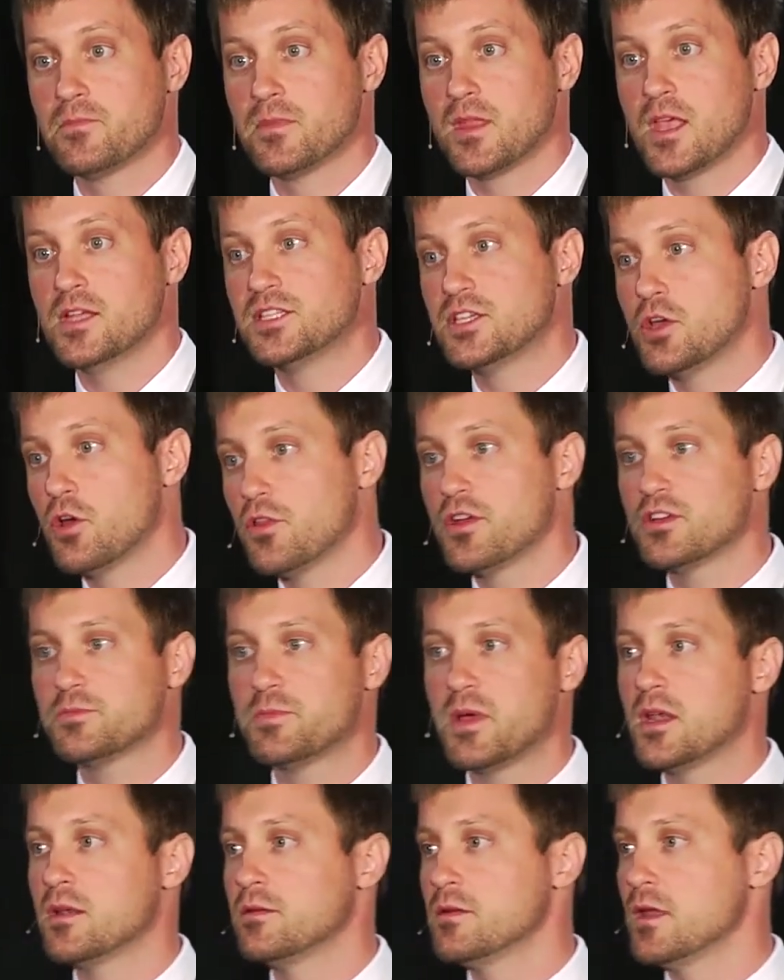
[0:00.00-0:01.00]
And so there's
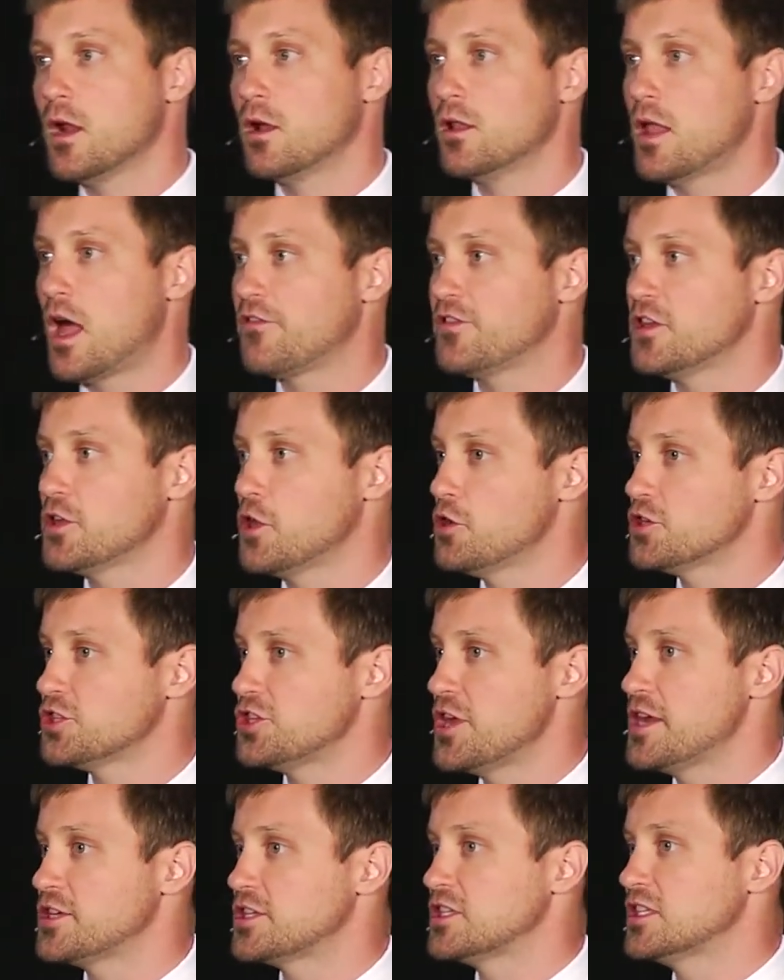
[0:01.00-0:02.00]
been a lot of
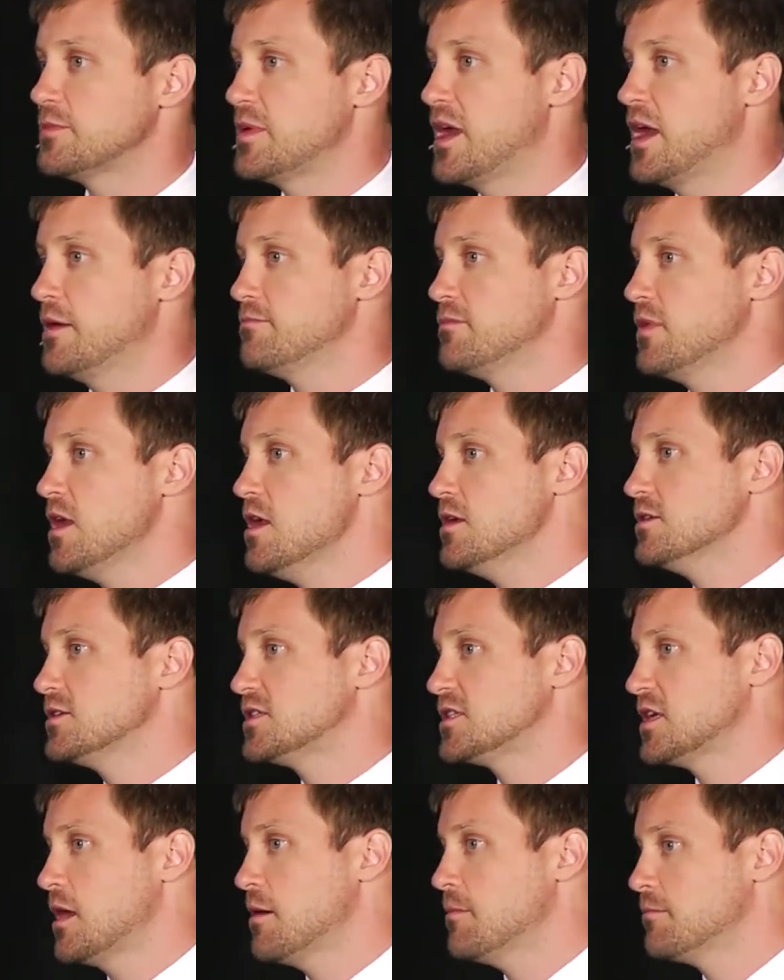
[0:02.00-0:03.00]
negotiations about
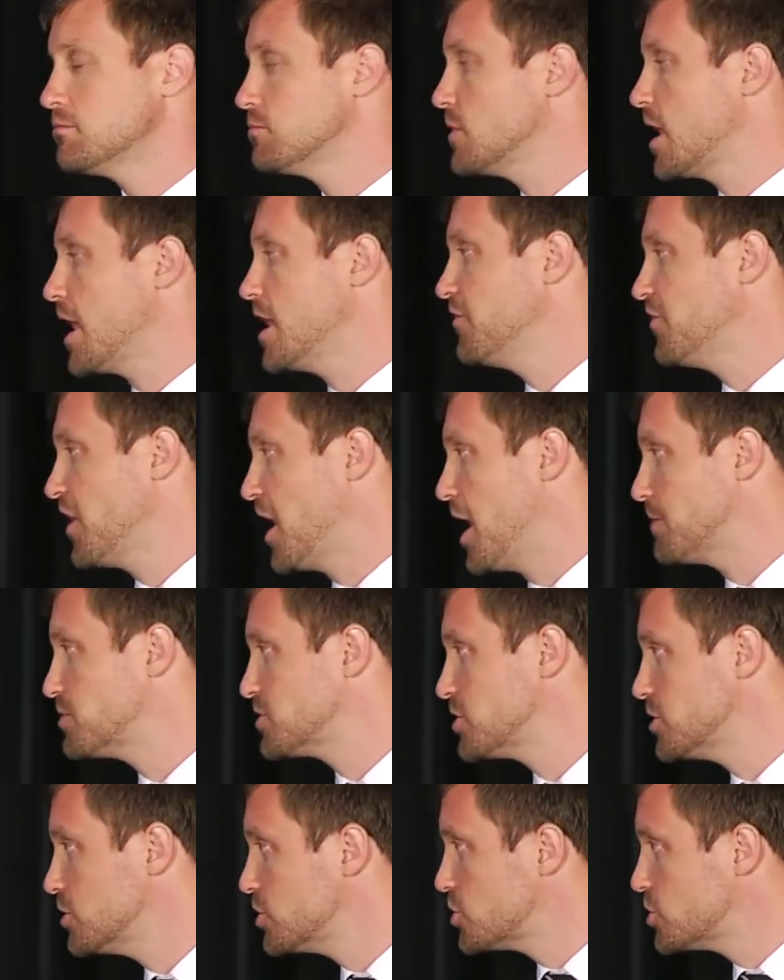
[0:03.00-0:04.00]
some kind of option to